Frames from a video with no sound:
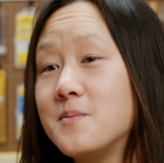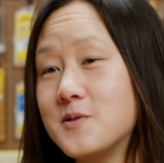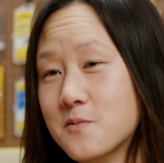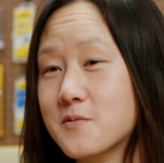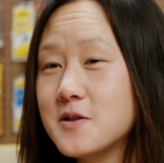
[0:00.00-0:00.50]
But
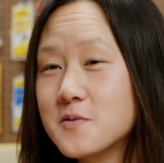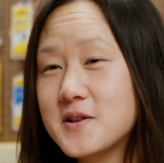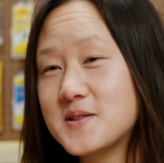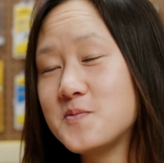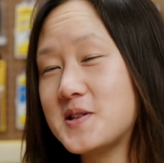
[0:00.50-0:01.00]
the real
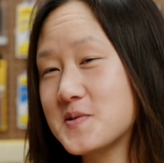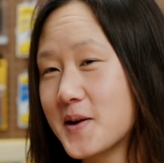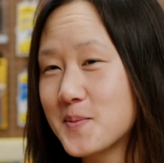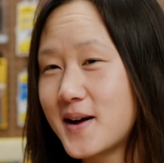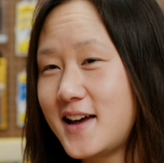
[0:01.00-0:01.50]
reason we
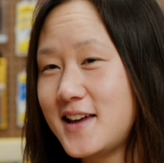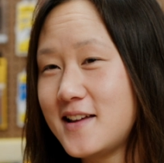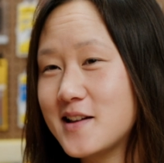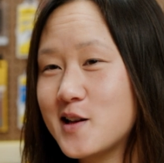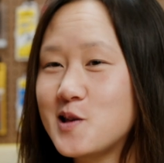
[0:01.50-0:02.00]
swear by
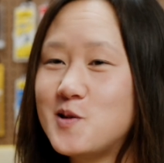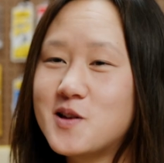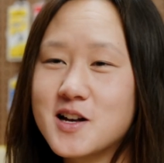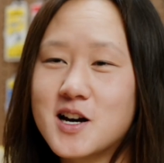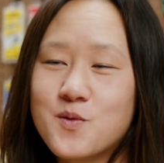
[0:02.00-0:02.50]
it, you
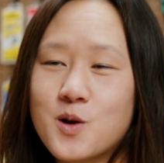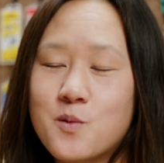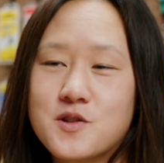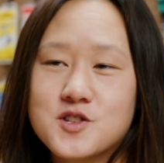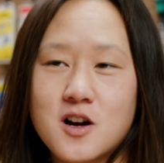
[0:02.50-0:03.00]
can cover it
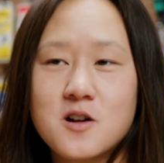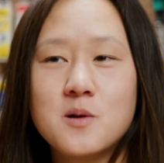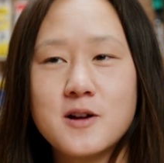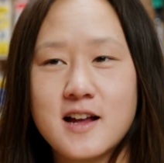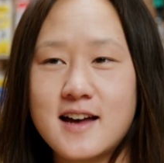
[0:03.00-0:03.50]
with
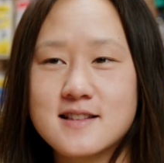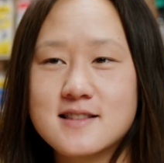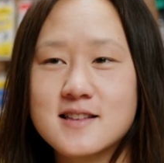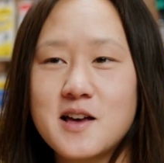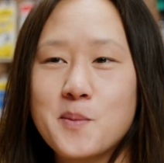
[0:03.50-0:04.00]
charcoal
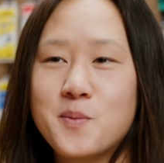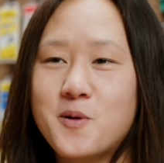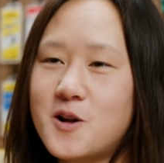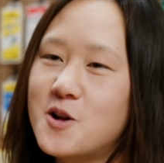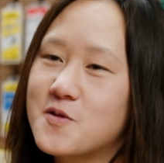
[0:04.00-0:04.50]
briquettes,
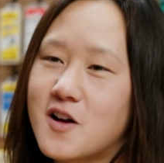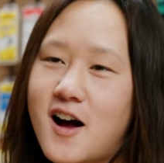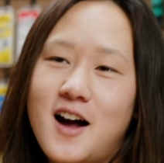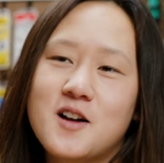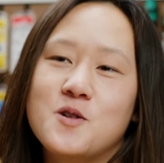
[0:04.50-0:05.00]
put it over
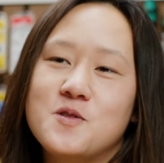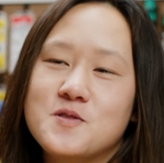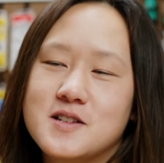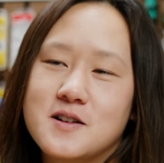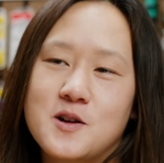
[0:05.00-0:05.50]
hot
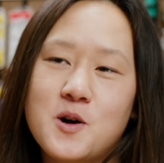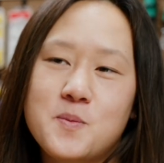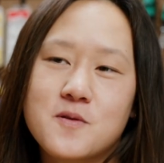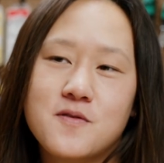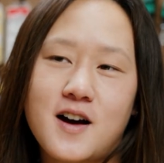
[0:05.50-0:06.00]
coals near an
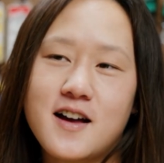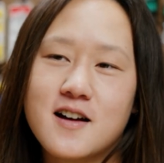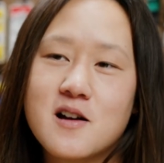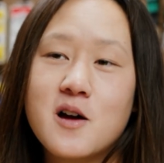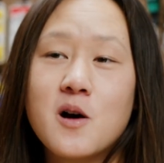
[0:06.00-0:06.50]
open
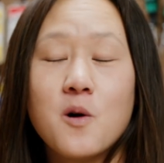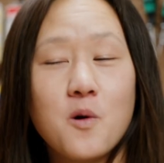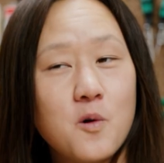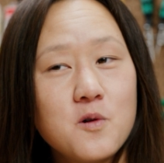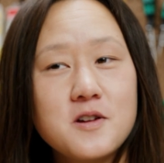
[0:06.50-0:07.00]
fire,
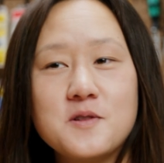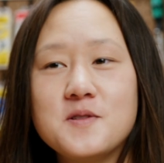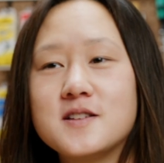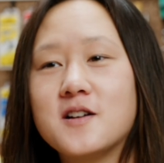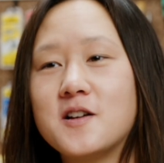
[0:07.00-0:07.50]
or
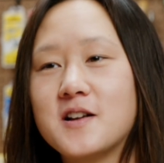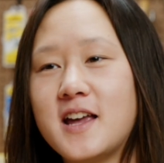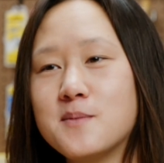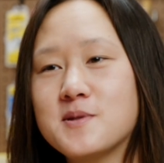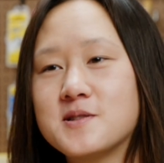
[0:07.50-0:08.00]
use it on your
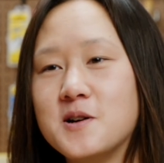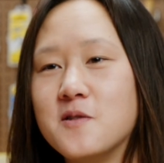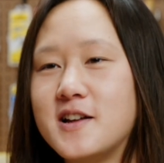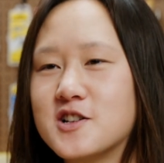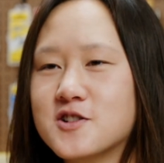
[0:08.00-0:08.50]
camp
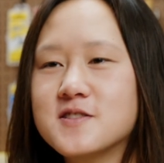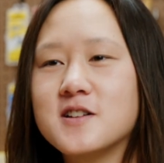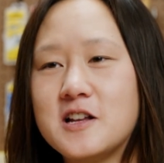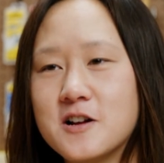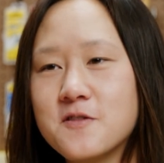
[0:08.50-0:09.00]
stove and trust
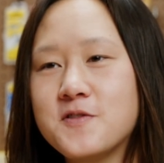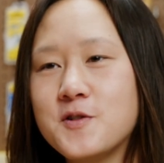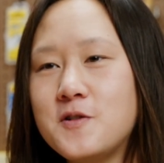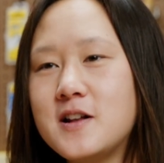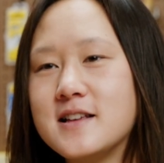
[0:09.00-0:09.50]
that your
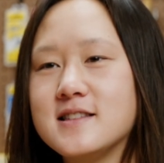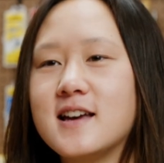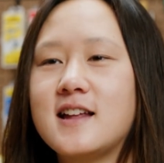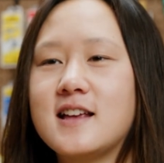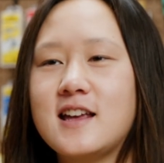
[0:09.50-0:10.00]
food is
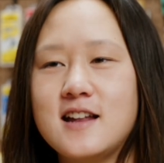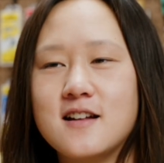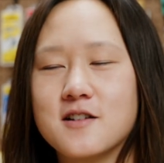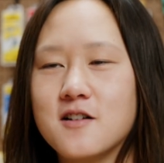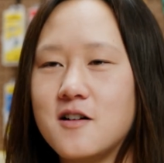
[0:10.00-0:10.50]
getting
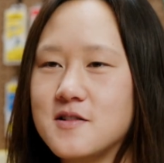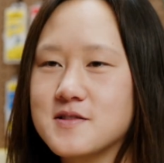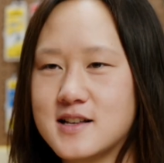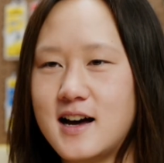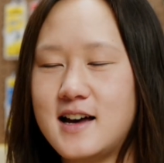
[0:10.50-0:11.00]
heated on all
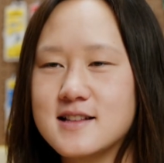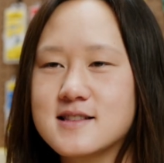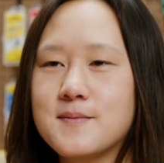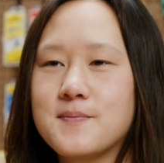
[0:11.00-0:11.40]
sides.